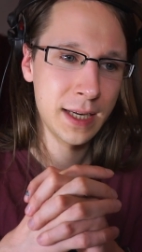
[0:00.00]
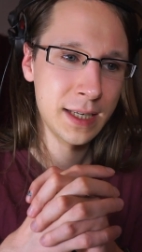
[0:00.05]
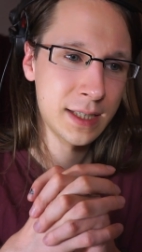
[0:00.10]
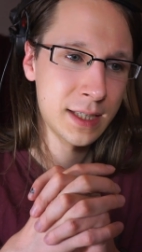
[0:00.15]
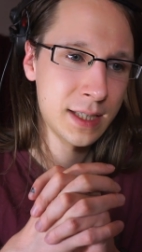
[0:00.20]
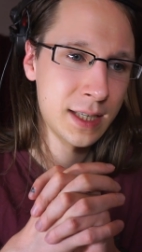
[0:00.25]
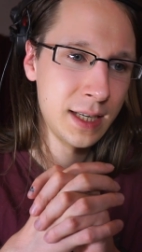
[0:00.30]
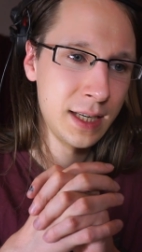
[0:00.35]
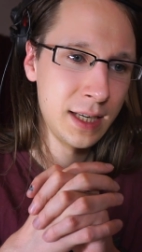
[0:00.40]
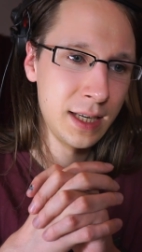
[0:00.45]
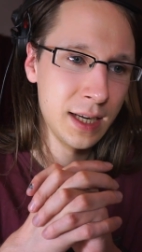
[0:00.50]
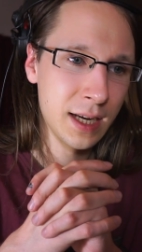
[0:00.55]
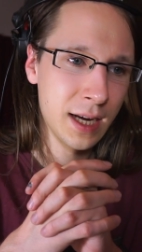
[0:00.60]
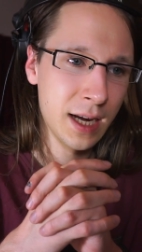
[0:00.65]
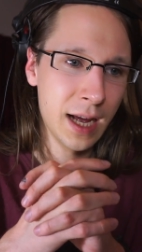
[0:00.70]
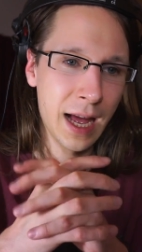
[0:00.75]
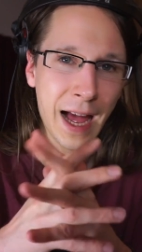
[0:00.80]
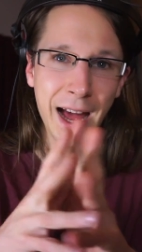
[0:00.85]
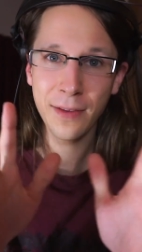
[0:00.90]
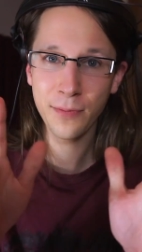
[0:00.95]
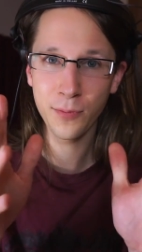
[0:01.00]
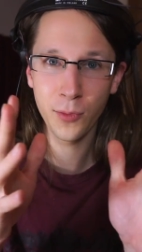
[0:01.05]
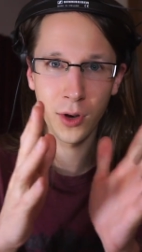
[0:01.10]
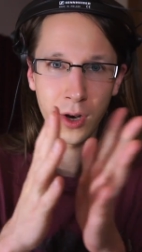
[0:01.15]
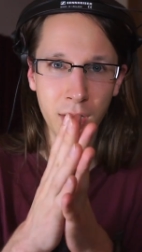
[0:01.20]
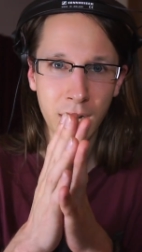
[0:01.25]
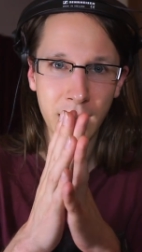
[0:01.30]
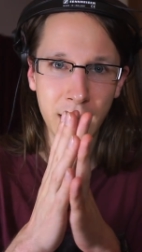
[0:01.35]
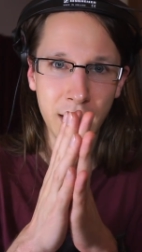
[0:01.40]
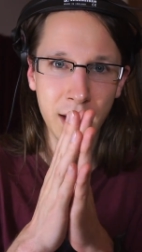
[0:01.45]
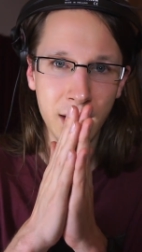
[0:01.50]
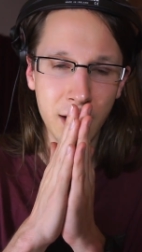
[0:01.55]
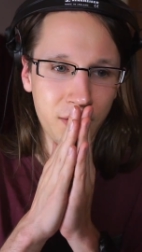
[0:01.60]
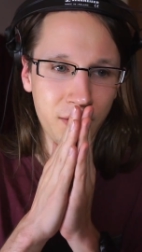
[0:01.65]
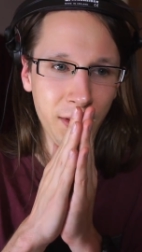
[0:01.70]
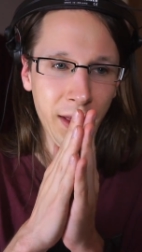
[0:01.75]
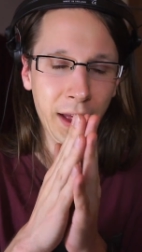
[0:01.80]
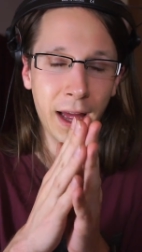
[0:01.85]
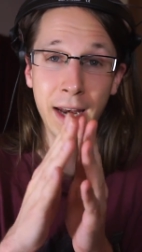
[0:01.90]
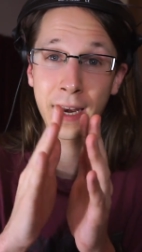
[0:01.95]
is the head modeling
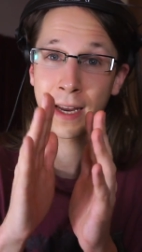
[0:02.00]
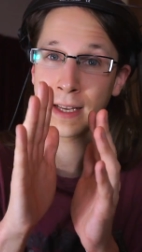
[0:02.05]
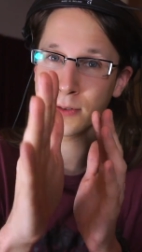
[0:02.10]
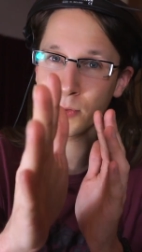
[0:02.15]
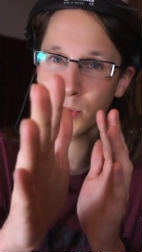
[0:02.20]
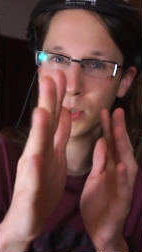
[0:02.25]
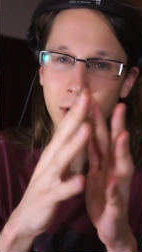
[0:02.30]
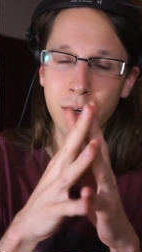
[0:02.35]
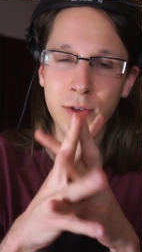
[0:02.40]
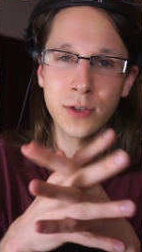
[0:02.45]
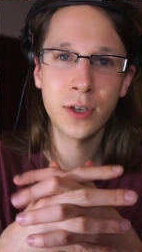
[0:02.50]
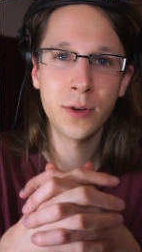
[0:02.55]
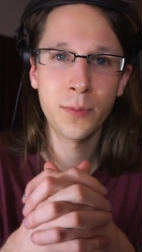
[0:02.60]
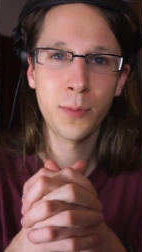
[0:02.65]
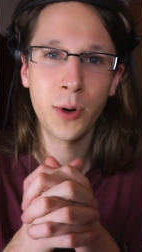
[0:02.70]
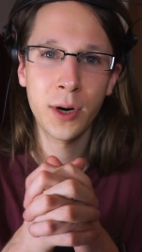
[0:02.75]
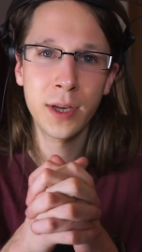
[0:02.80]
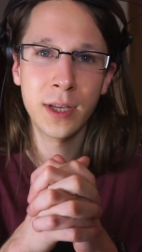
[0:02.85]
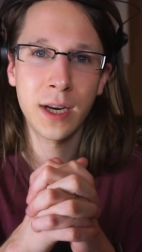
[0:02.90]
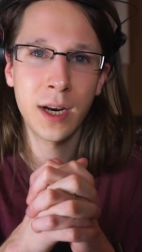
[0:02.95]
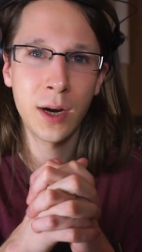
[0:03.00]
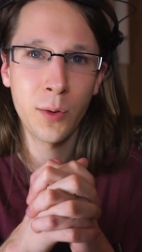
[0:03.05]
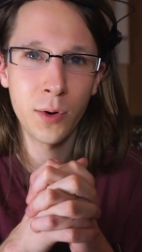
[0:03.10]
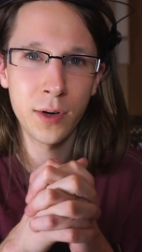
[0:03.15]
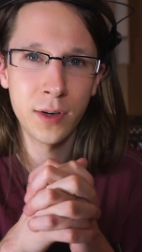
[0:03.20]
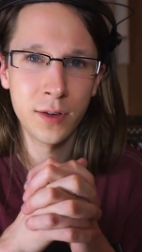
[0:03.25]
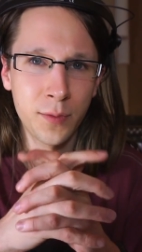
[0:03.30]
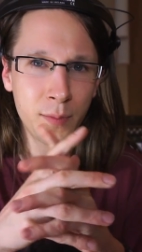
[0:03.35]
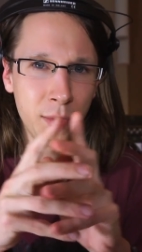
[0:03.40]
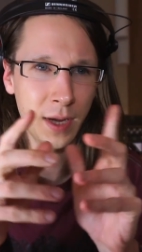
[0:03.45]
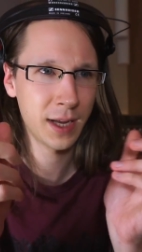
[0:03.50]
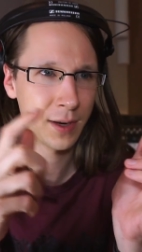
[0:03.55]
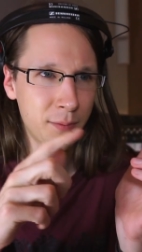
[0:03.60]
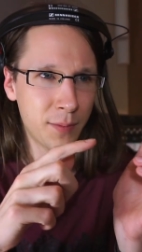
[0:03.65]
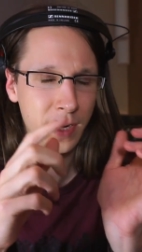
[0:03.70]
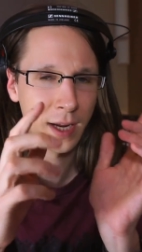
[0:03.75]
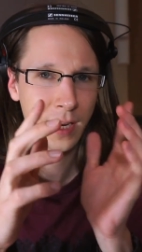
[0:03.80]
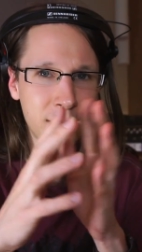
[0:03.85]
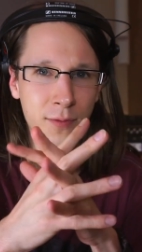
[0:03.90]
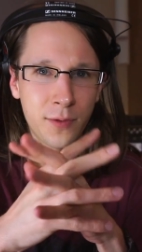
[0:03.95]
thing, and that was also the point that I wanted to make at the
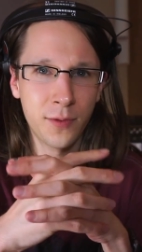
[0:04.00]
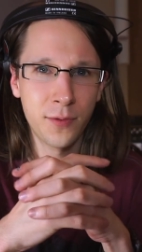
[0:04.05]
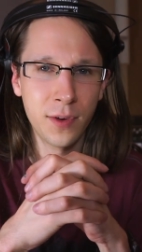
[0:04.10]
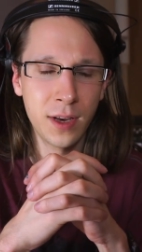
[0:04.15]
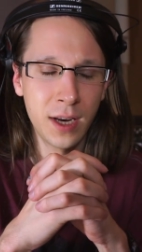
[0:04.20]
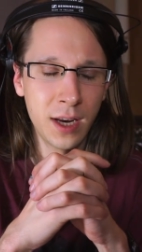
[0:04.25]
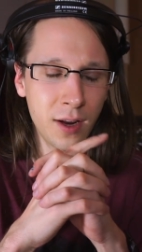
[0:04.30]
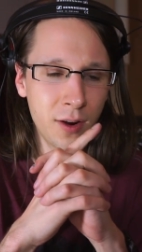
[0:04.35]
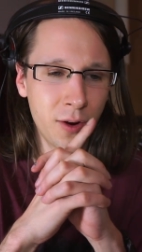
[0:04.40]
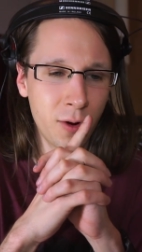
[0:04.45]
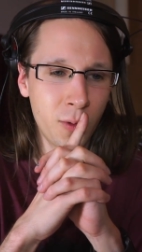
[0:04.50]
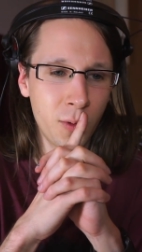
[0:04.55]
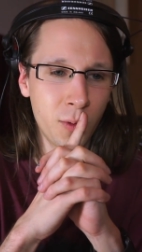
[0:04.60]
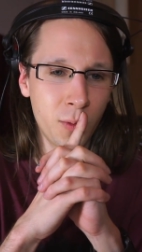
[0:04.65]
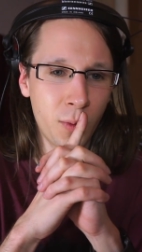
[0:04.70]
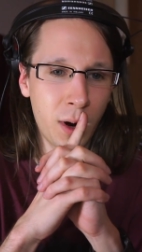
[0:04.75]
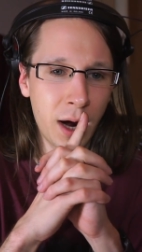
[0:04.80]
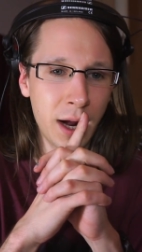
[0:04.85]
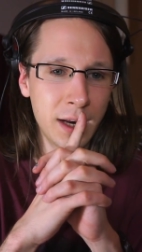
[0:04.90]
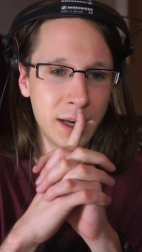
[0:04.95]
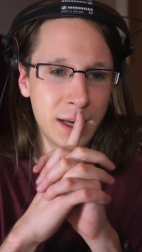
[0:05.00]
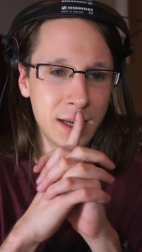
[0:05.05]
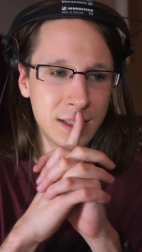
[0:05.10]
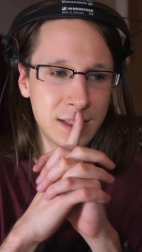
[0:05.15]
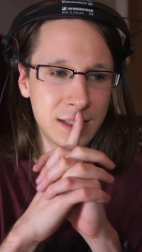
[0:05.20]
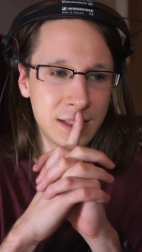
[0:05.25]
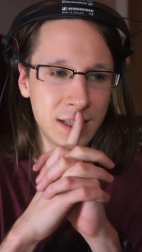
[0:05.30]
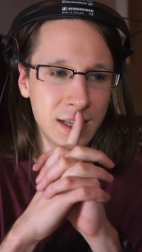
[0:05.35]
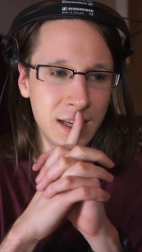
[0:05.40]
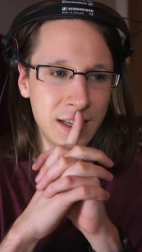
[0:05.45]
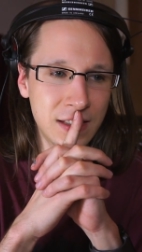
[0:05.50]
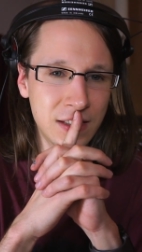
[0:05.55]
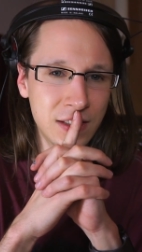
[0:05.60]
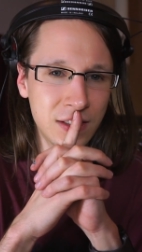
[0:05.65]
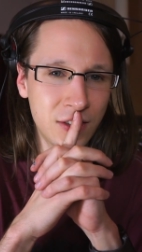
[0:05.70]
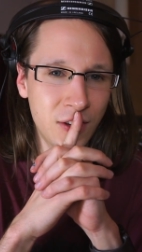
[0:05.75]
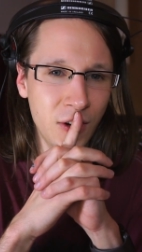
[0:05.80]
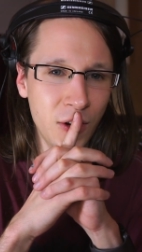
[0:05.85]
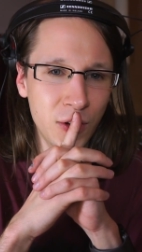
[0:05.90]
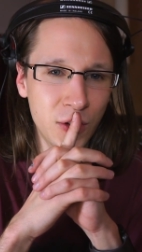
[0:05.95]
beginning of the video, why this
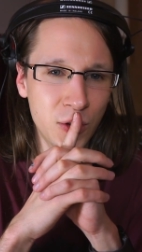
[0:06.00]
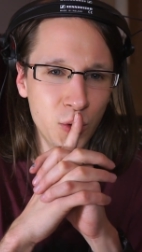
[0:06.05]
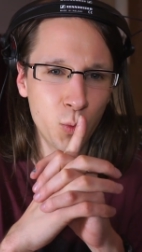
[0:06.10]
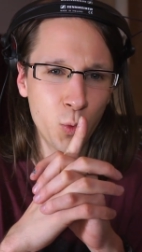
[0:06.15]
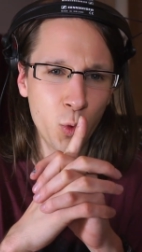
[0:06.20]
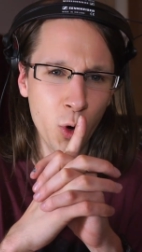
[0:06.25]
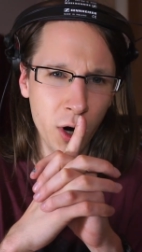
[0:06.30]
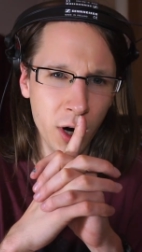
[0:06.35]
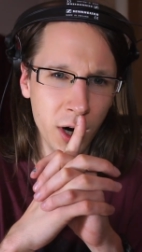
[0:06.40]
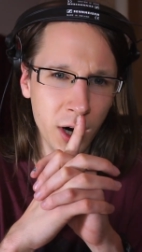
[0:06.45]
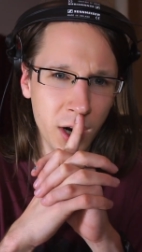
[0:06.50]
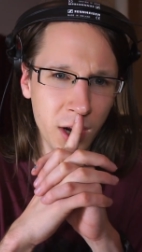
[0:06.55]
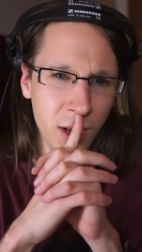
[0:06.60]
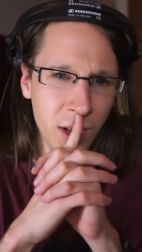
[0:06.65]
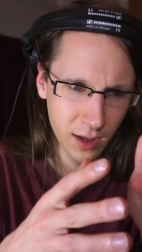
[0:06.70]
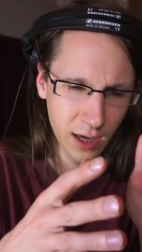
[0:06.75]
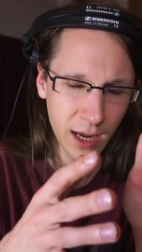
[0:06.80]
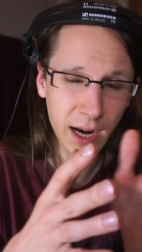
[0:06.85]
isn't going to work.